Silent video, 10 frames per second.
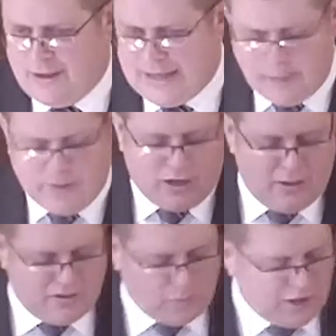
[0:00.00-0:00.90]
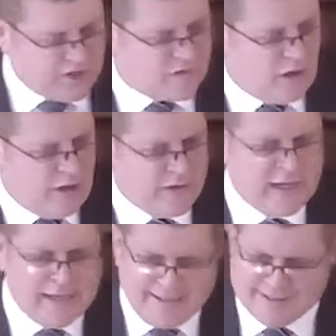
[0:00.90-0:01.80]
Now we know the Word of
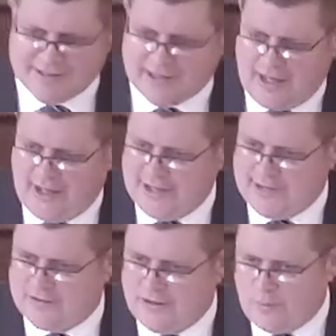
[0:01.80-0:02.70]
God is a guide.